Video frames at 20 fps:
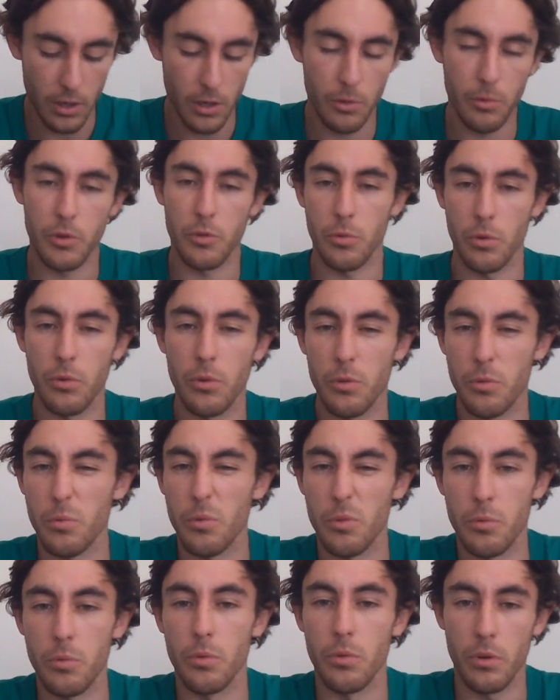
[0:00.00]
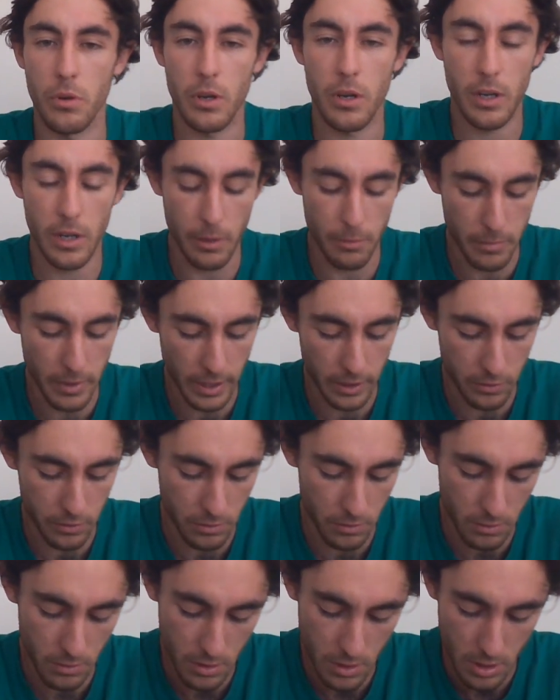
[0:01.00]
which we'll come back
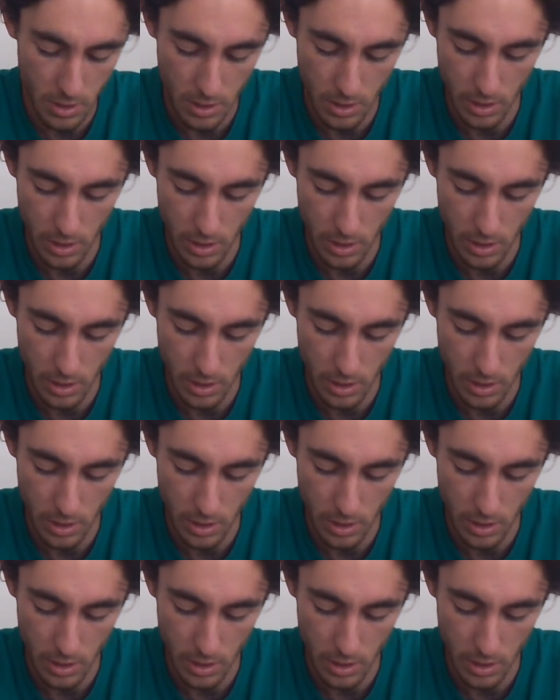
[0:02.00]
to.